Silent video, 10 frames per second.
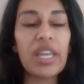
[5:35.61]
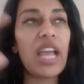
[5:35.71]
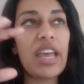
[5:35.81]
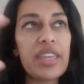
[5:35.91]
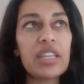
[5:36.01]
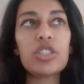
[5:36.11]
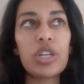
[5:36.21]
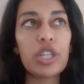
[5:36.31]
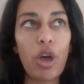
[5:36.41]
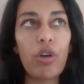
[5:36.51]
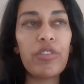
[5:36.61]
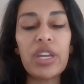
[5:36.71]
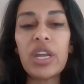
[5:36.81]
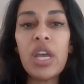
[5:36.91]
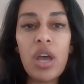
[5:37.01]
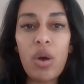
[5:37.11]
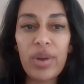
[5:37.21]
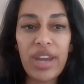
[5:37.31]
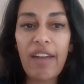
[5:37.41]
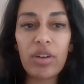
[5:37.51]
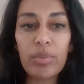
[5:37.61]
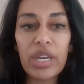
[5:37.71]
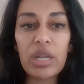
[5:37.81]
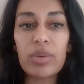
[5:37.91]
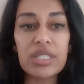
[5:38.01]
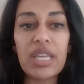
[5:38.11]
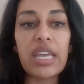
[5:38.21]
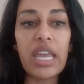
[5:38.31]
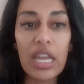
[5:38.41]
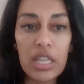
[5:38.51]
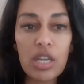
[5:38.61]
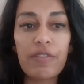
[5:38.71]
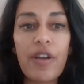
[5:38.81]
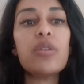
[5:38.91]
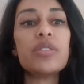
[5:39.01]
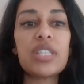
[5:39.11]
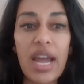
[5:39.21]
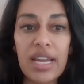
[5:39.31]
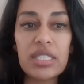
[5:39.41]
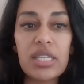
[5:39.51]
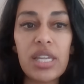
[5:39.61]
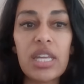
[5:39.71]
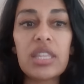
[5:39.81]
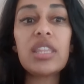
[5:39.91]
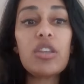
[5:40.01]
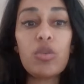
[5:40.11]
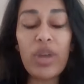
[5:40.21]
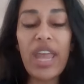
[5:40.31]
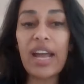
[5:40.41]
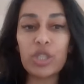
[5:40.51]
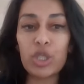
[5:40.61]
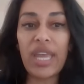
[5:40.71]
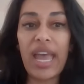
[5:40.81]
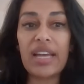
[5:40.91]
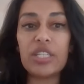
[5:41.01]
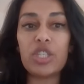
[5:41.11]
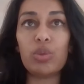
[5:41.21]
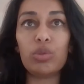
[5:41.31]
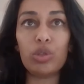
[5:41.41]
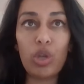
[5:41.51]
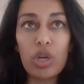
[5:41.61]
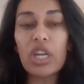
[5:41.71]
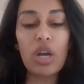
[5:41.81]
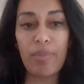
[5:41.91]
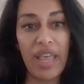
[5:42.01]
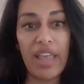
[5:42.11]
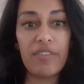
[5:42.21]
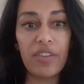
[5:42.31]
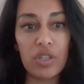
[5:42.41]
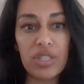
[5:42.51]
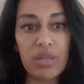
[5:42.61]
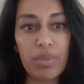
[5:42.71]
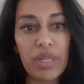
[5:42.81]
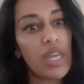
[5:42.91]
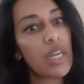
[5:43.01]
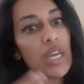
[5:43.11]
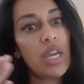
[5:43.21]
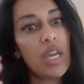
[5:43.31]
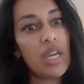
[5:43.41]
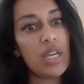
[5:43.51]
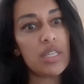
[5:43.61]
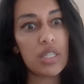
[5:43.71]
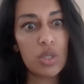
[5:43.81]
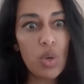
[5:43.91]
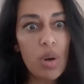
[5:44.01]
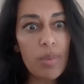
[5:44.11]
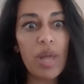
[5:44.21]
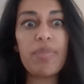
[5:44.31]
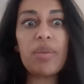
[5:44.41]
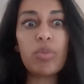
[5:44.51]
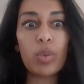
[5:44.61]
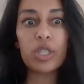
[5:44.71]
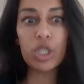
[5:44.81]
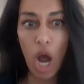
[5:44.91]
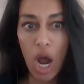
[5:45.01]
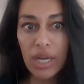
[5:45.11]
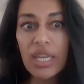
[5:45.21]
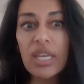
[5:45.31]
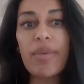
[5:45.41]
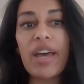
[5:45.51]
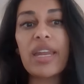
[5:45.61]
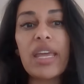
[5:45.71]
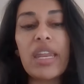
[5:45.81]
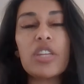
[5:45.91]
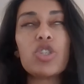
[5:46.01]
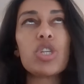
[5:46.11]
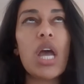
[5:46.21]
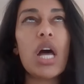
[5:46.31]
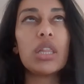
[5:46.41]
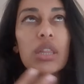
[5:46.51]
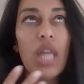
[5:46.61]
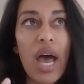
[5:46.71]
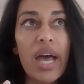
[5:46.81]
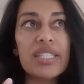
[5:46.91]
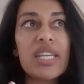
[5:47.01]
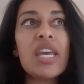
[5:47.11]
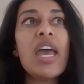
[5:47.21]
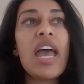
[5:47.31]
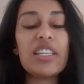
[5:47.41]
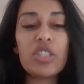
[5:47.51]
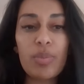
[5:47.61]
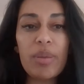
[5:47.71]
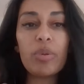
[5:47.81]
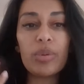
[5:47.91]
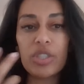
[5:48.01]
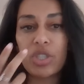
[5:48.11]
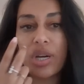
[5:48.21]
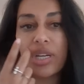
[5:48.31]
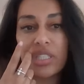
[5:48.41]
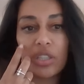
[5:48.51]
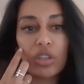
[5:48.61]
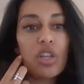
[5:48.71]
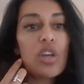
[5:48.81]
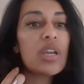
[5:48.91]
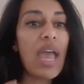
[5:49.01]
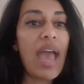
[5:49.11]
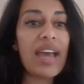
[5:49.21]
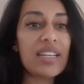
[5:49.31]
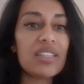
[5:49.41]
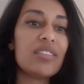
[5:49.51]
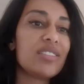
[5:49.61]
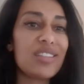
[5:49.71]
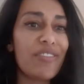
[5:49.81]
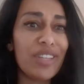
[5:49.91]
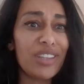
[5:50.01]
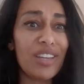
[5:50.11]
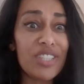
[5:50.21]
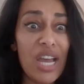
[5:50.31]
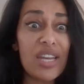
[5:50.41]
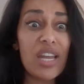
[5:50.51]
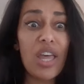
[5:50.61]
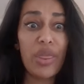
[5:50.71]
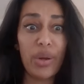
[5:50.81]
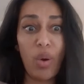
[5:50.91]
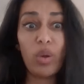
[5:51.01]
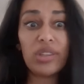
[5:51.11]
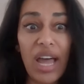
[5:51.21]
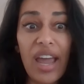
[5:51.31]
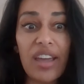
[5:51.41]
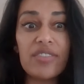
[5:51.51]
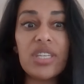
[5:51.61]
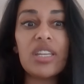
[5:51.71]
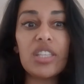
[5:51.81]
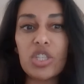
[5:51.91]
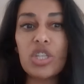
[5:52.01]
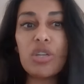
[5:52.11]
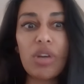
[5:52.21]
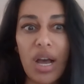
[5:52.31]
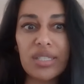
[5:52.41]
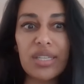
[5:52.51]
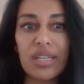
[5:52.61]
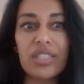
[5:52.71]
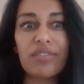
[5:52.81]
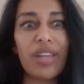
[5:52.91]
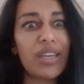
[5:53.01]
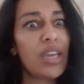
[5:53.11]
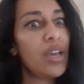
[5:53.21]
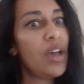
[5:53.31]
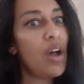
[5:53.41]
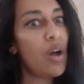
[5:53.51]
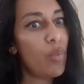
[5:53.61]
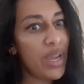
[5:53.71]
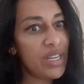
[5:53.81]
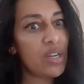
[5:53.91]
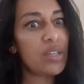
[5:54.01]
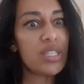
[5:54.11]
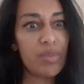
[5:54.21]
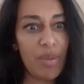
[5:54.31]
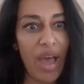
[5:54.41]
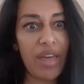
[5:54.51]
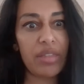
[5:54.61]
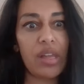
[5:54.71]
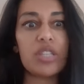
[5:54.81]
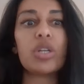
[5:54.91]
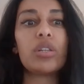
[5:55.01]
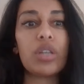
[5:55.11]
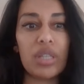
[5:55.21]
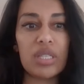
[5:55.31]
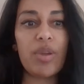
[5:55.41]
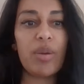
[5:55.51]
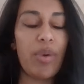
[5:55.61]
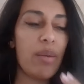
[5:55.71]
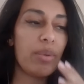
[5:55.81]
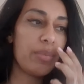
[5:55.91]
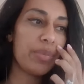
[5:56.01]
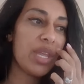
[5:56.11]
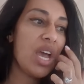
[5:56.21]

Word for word: Like, I think during COVID, when everybody was, like, in their phones and isolated, we actually had to look at our behaviors and be like, is this normal? And people were talking about ADHD a lot. And so people were starting to look at stuff that they've done their whole lives in this new context of, like, wait, could this be pathological? Could this be a problem?